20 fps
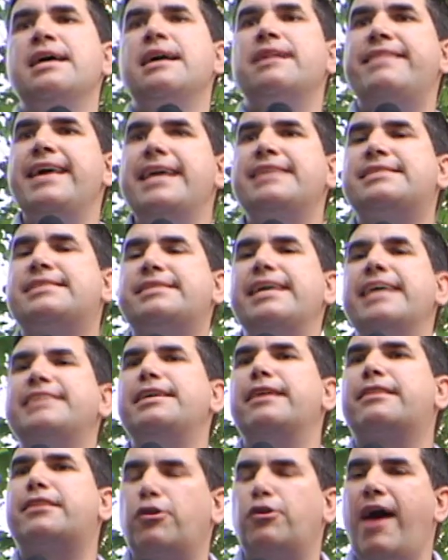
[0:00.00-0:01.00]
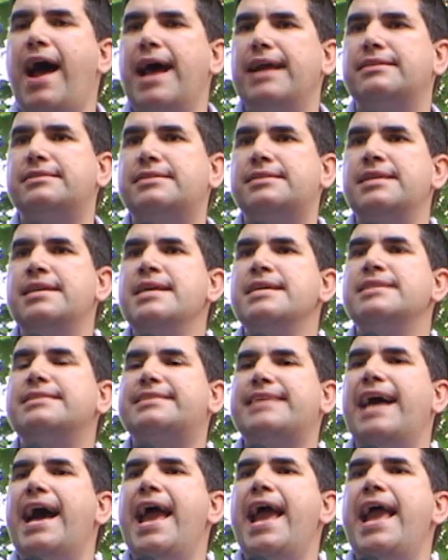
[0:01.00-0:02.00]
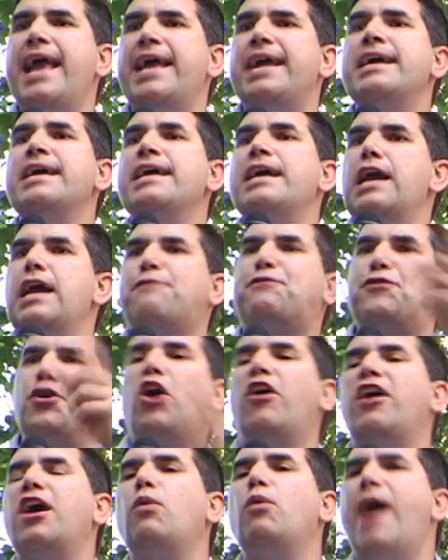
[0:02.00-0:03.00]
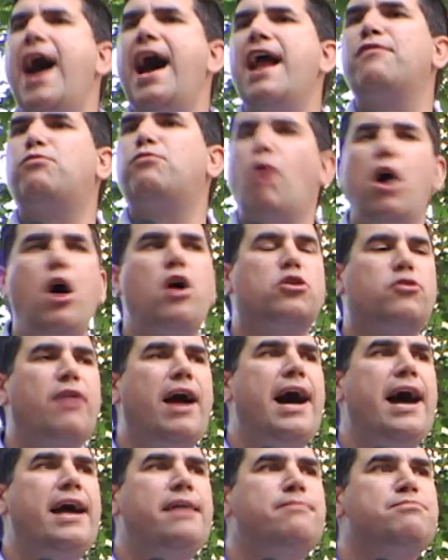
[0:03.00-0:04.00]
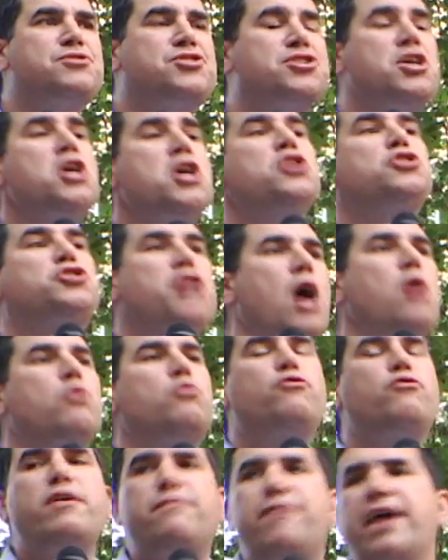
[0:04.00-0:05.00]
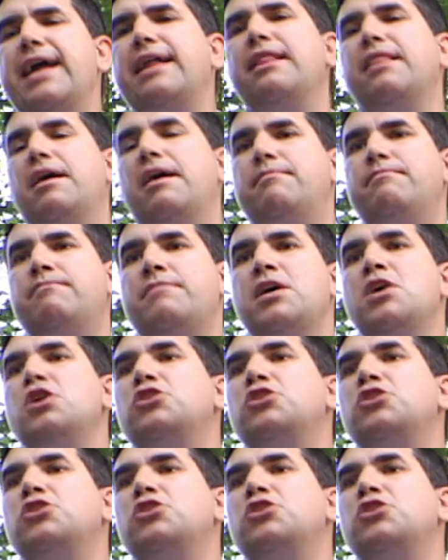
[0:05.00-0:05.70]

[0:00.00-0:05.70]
This is a threat saying, if you're aware of war crimes, don't reveal them,